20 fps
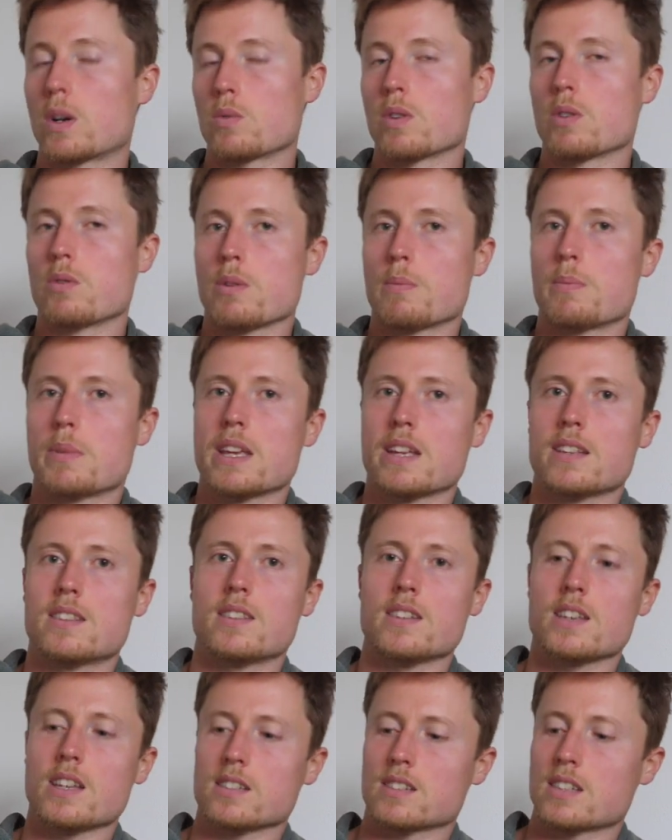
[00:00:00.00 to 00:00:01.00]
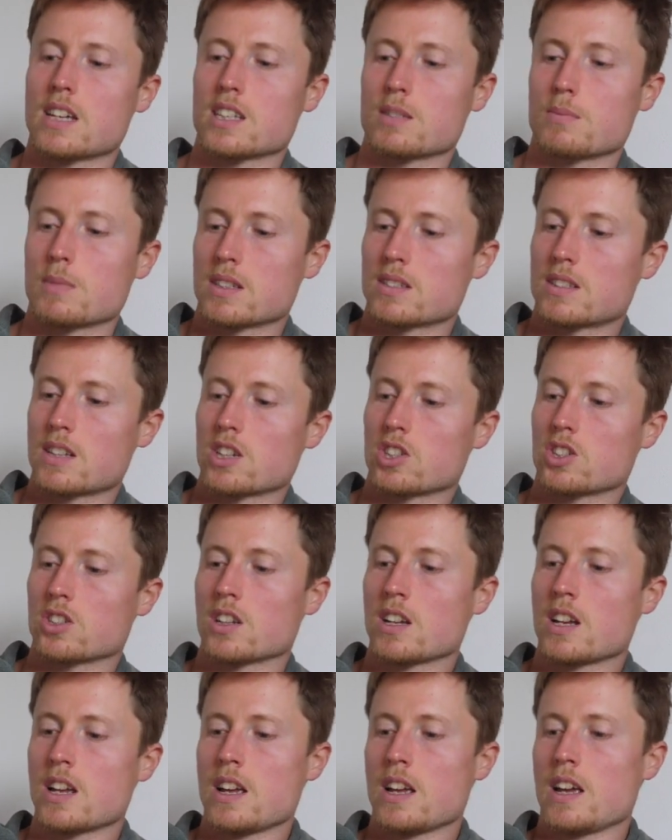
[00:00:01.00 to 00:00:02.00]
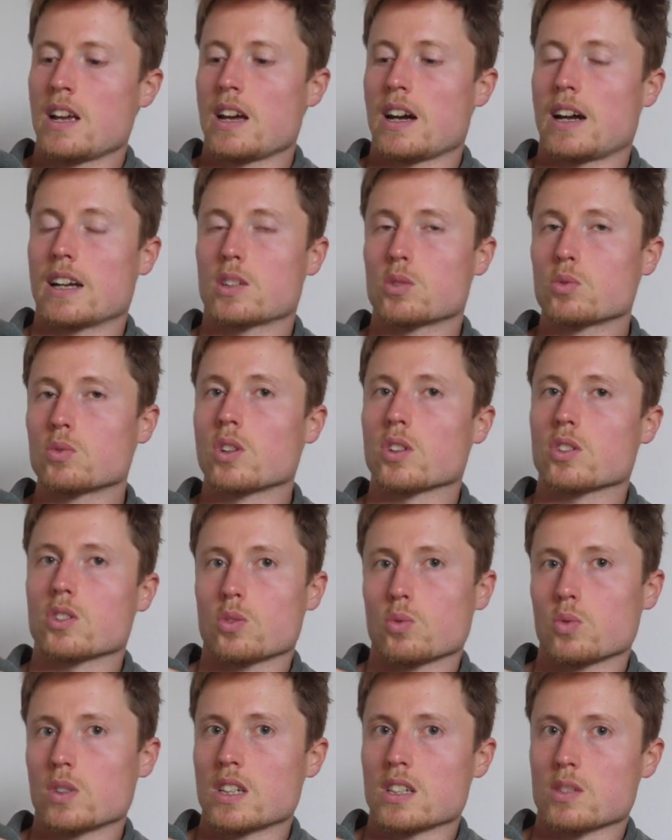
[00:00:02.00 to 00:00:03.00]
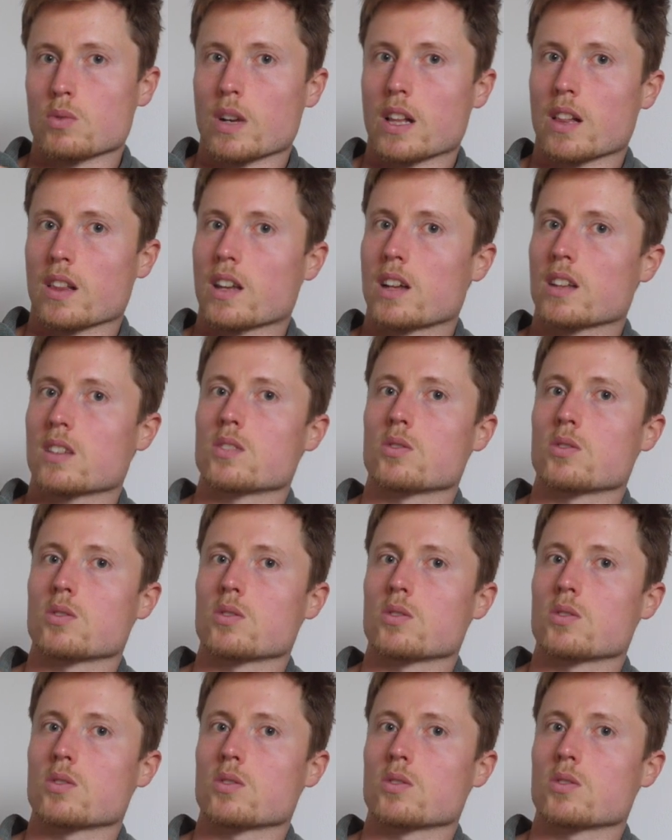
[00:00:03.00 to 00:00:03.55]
we repeat the assessment session, I do not do it as well, yeah?